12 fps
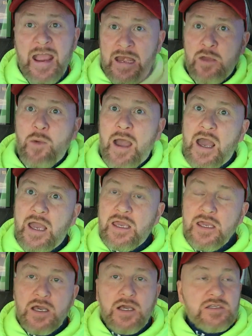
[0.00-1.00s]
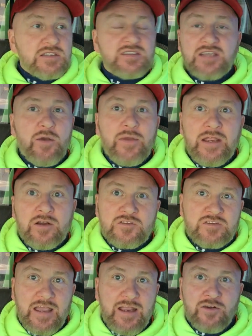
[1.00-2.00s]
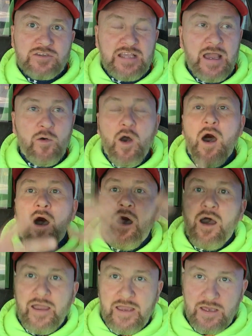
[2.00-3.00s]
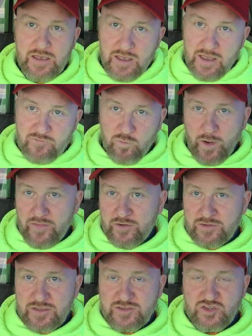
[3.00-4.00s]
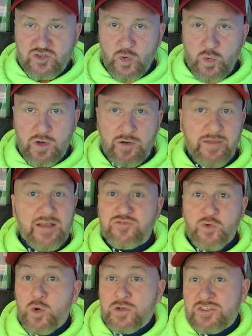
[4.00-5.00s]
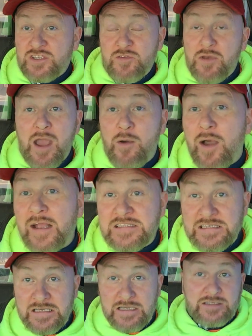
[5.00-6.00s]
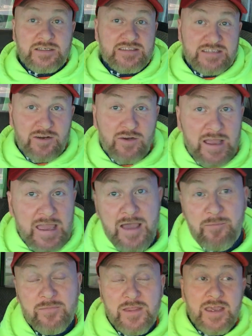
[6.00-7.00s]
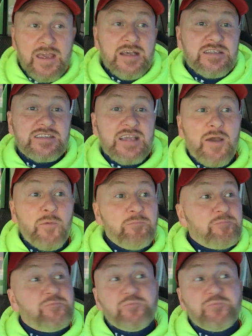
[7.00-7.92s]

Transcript: Anyway, so here's how I have weathered the storm. Of course, you know I did, because here I am. So,